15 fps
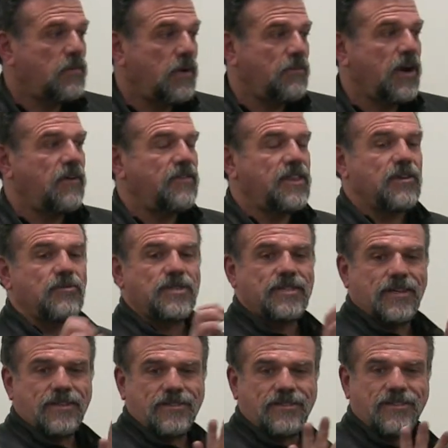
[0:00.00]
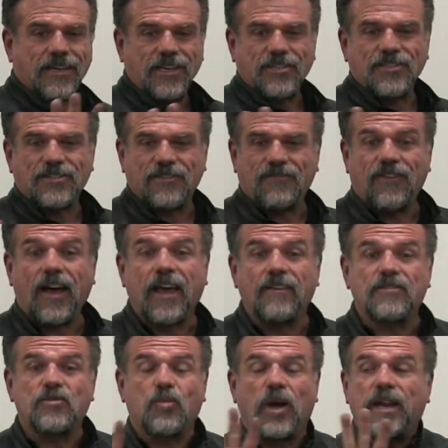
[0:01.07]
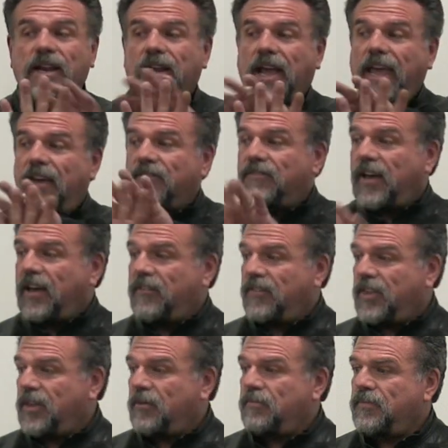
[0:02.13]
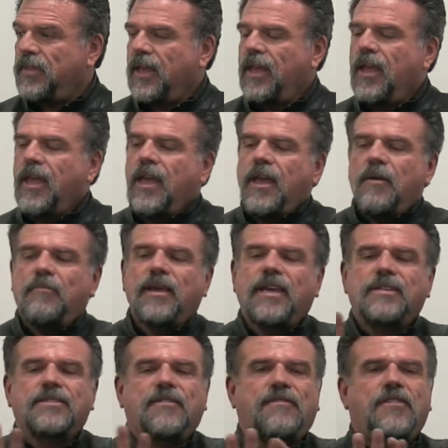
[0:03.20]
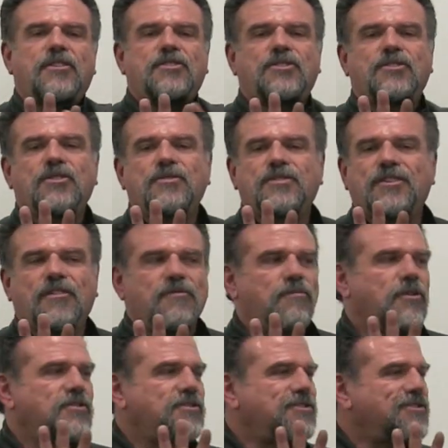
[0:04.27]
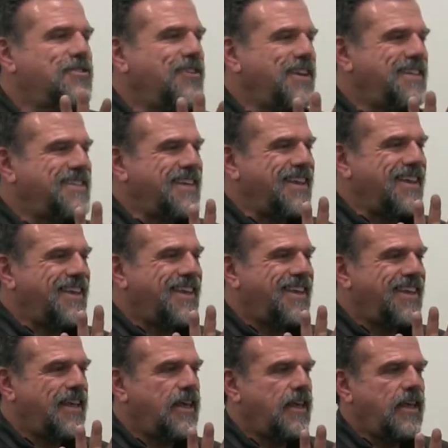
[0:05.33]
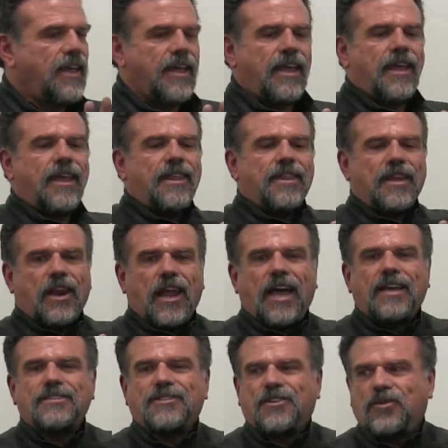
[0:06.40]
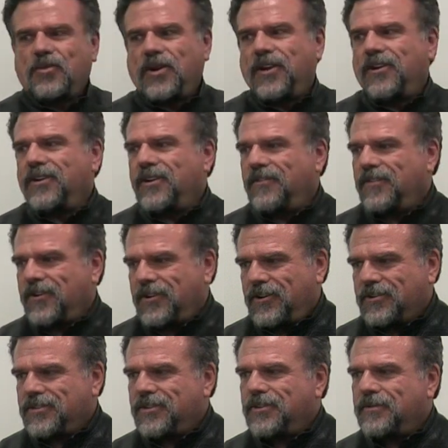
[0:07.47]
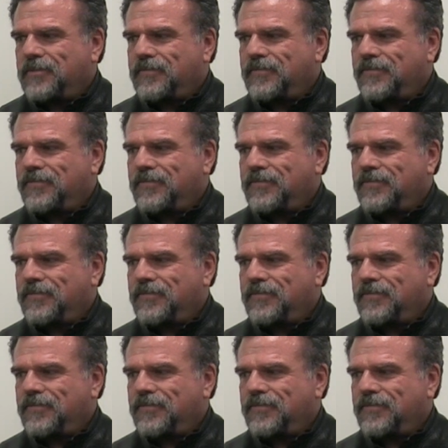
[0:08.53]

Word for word: Remember, everything was in stages of fives. Why did I have five of them? Because the first two self portraits are easy, the last three are difficult.